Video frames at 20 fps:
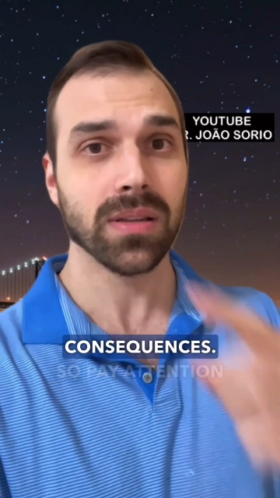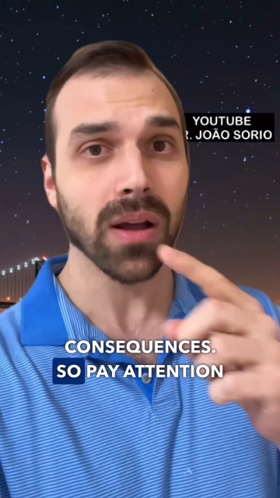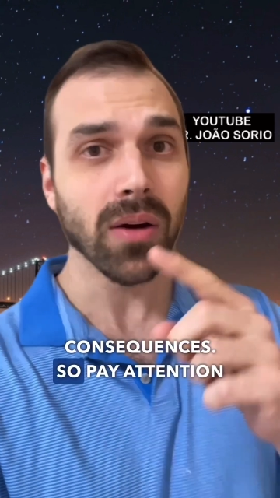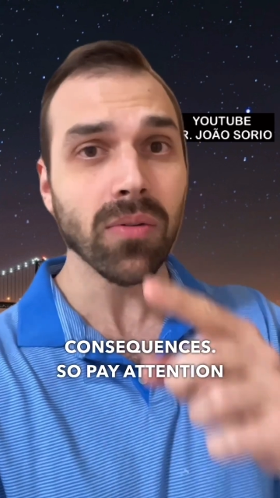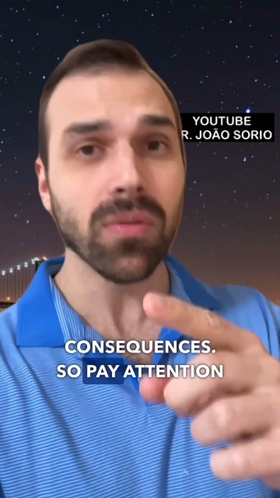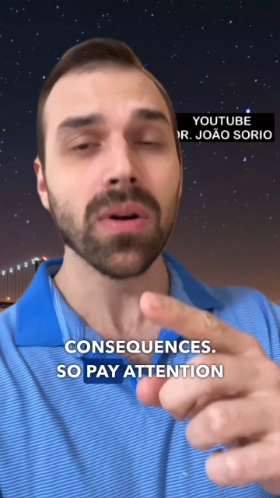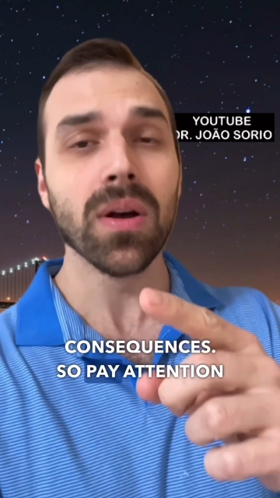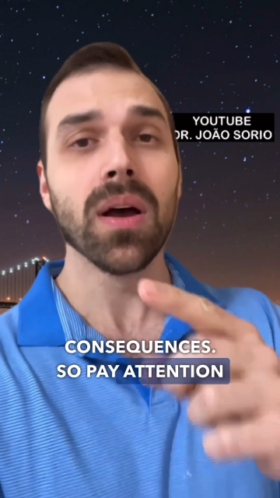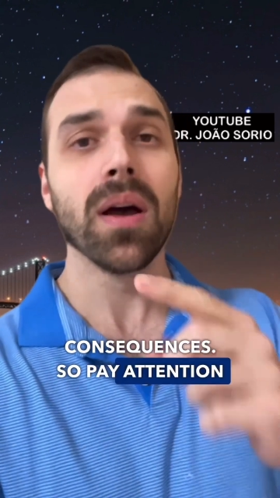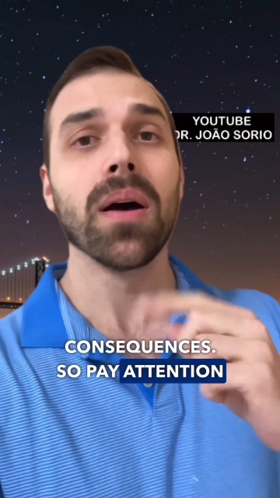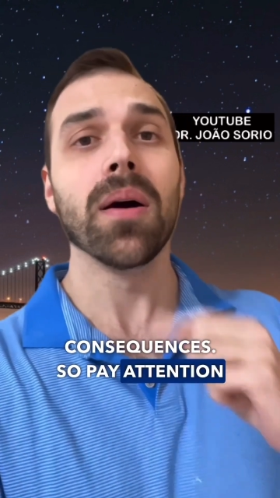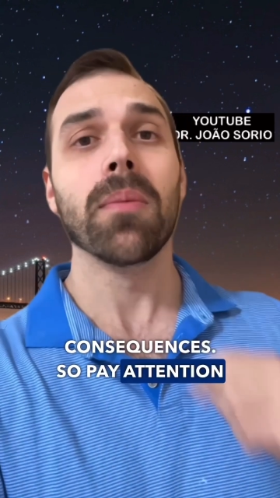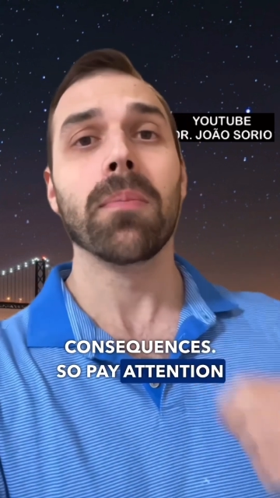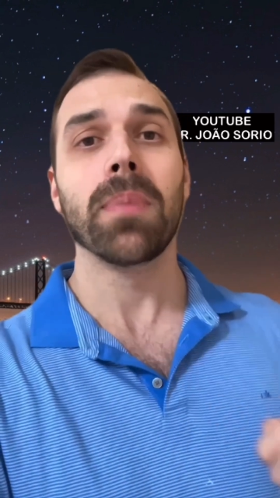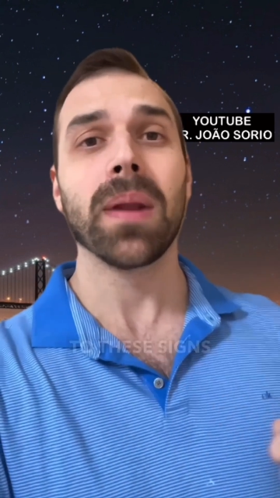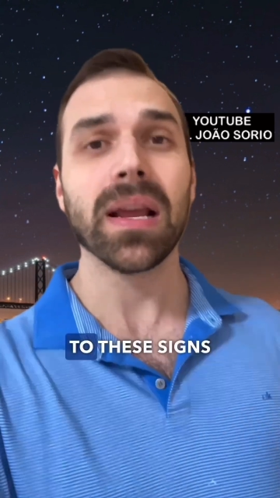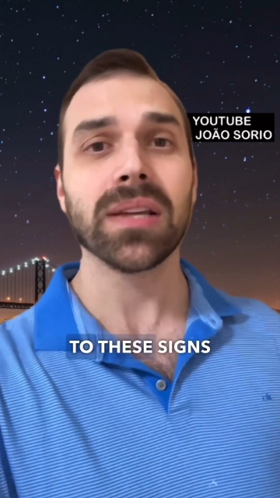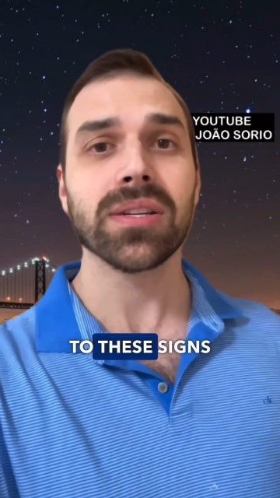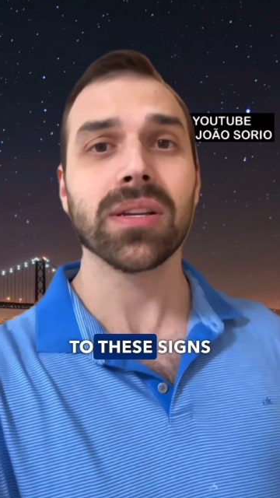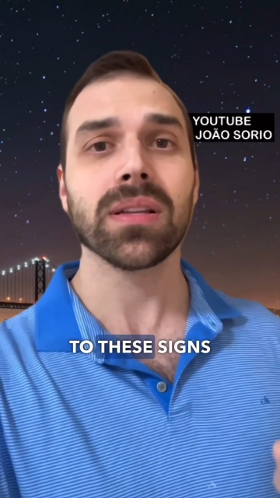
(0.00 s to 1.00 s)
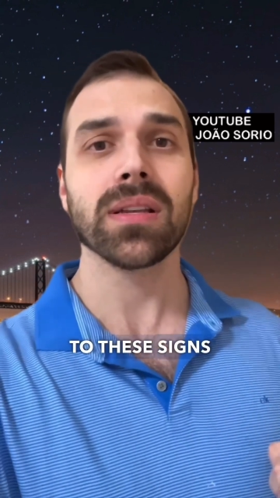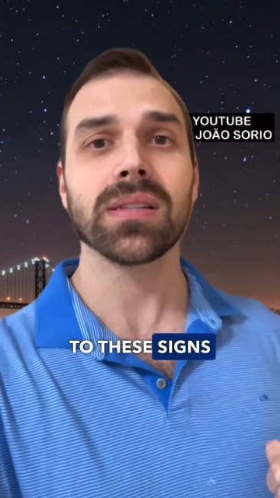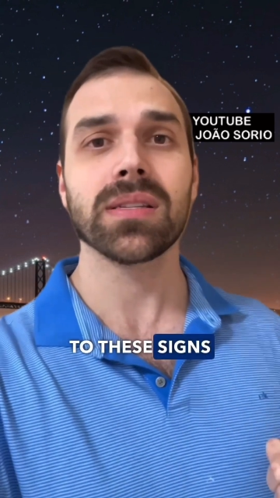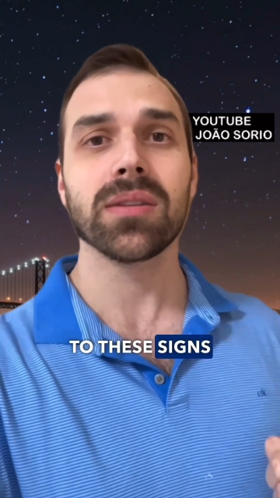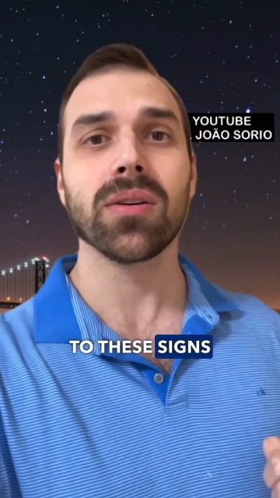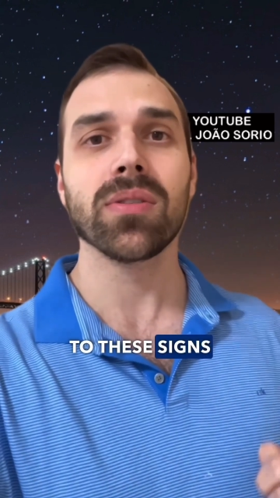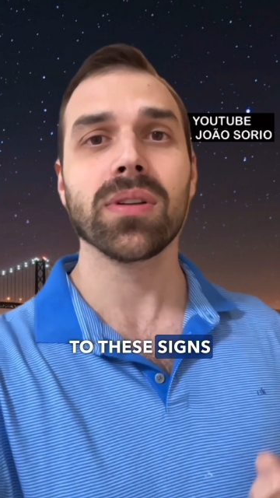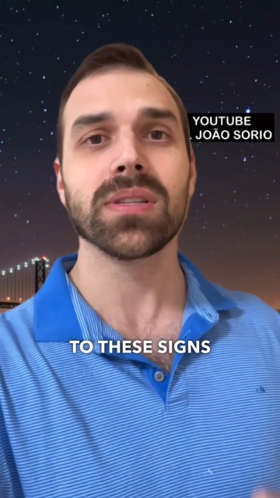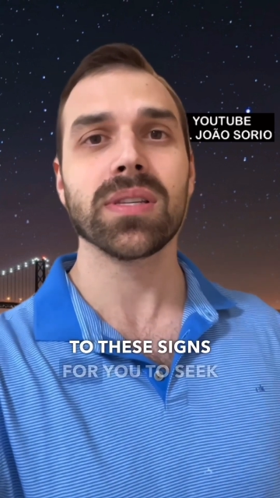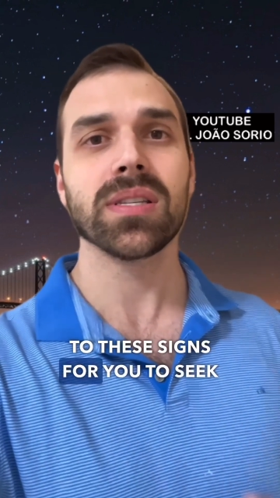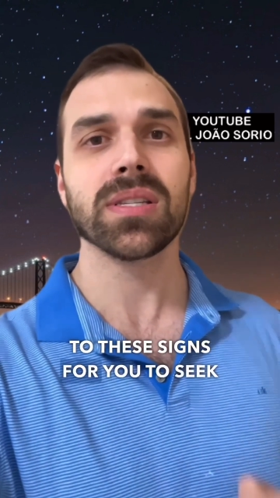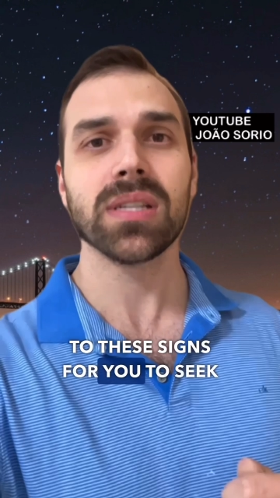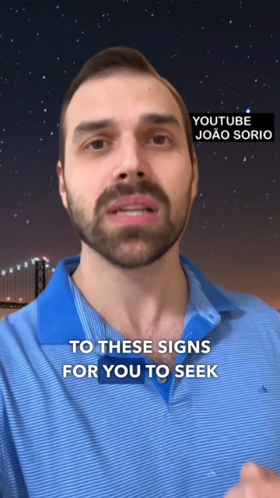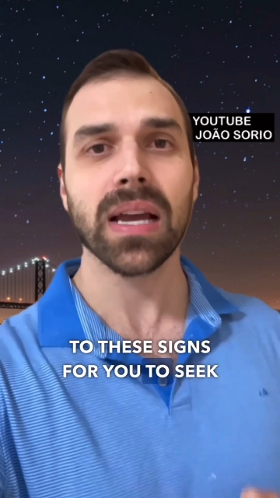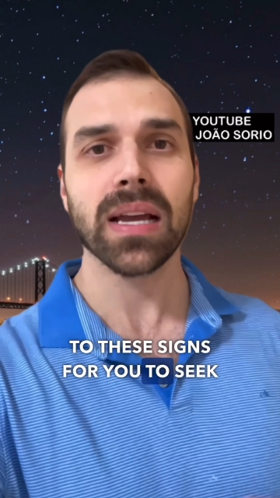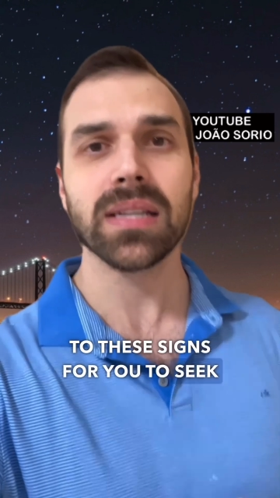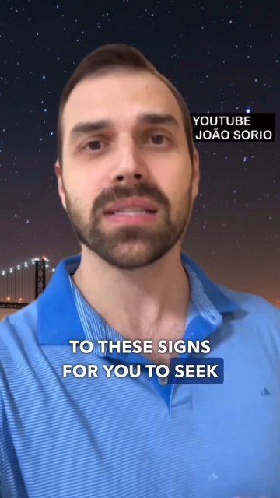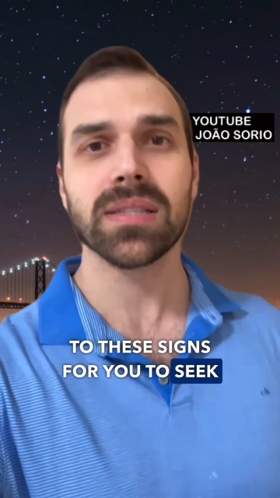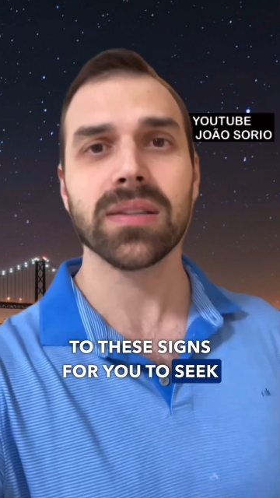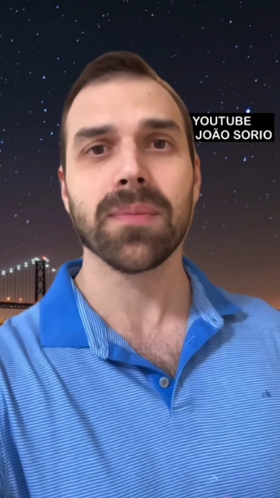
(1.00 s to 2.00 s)
So pay attention to these signs for you
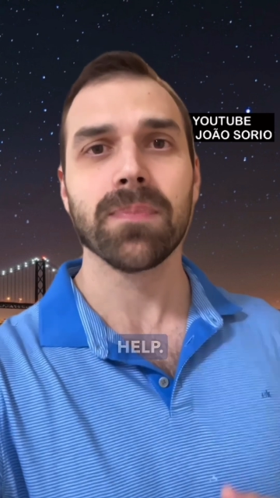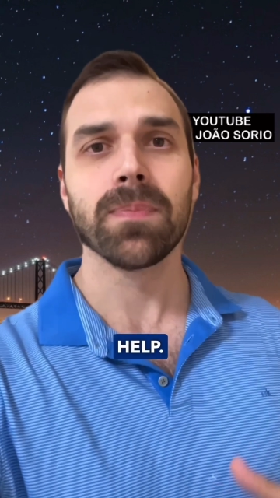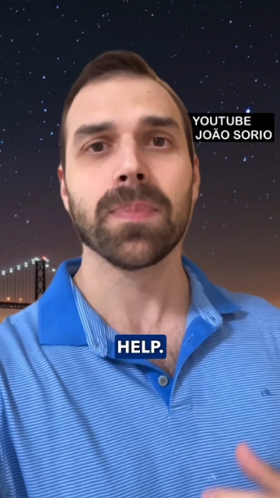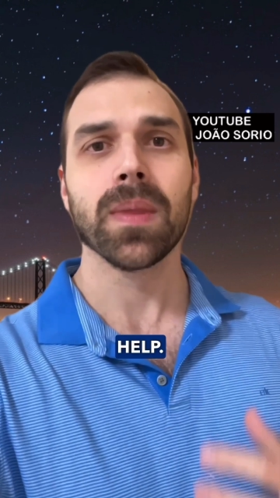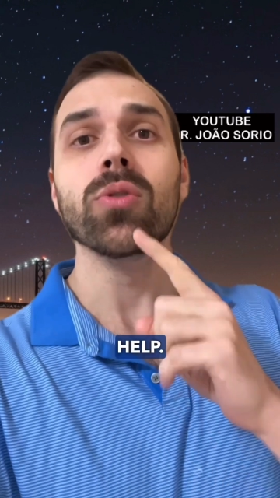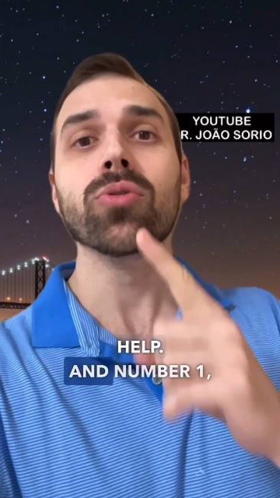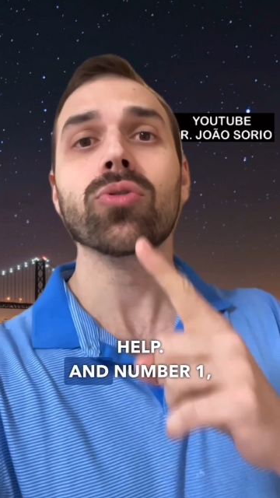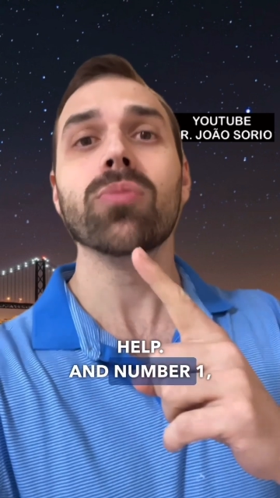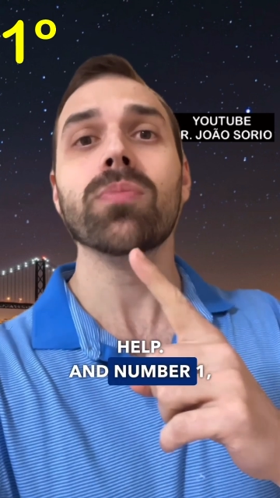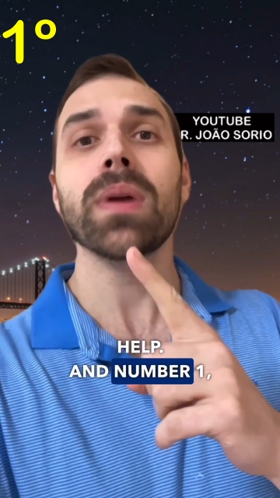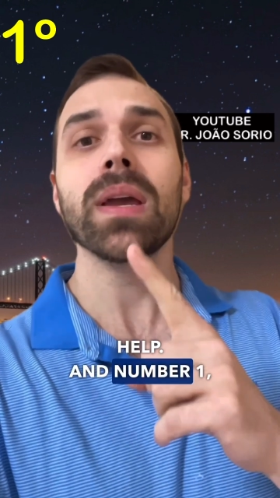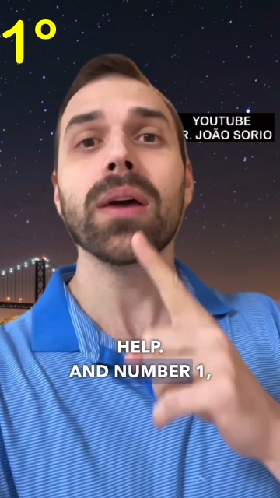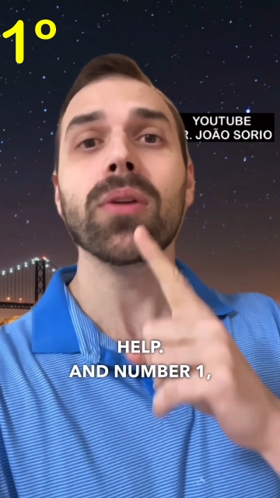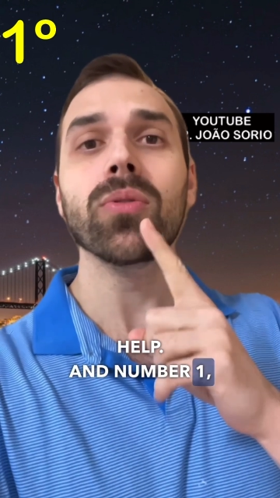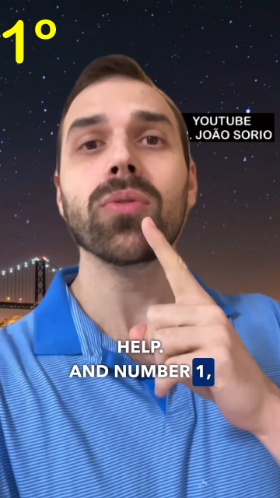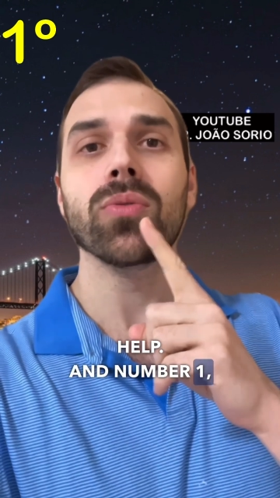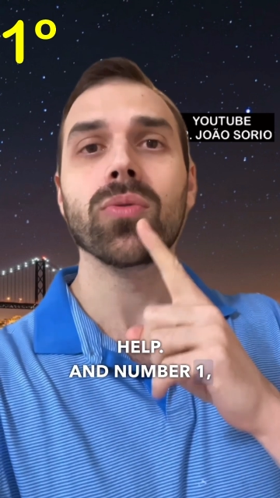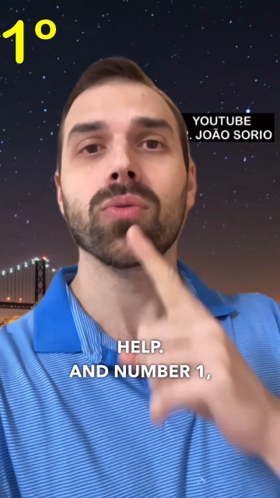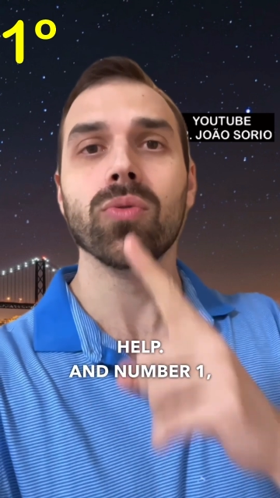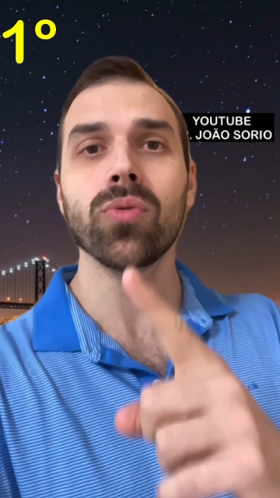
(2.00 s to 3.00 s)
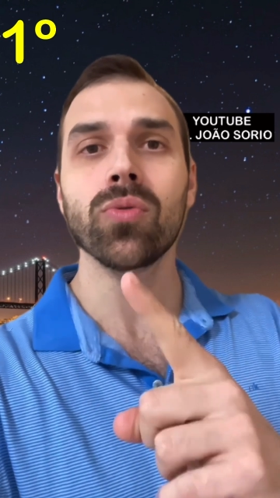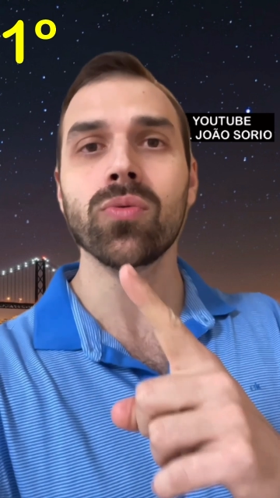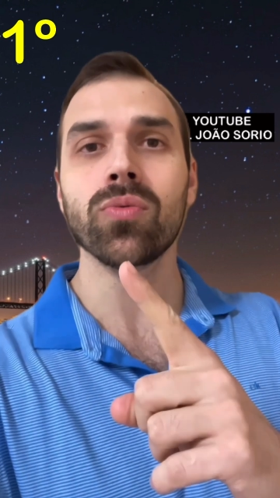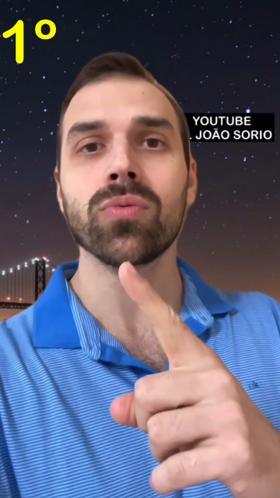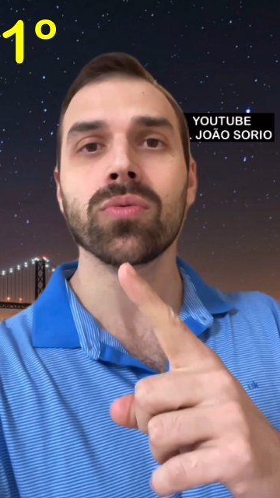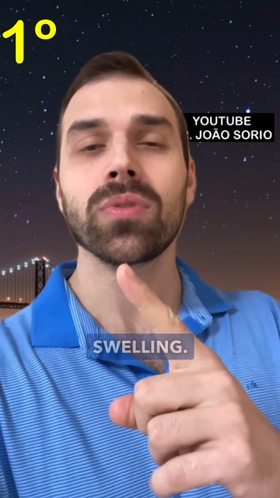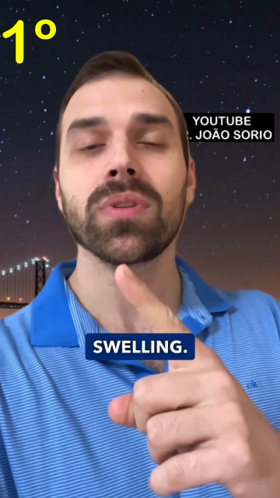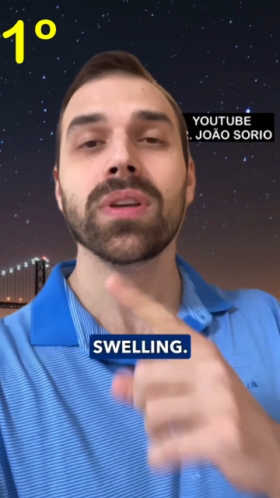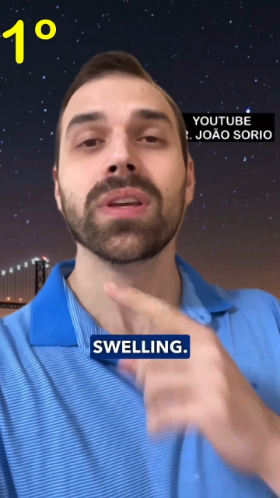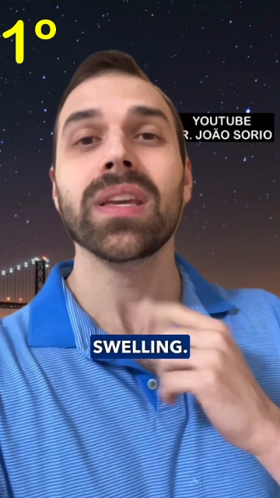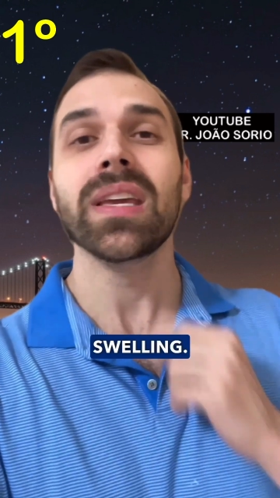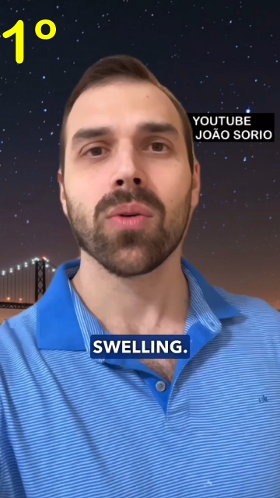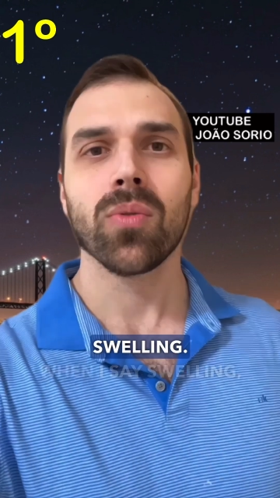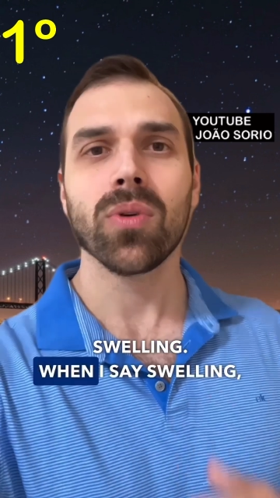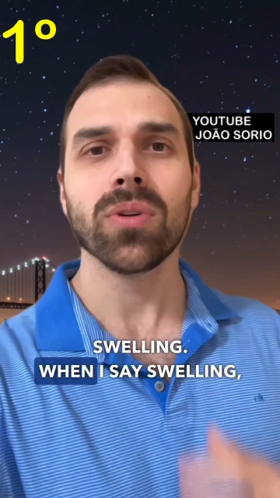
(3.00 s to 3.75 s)
to seek help. And number one, swelling.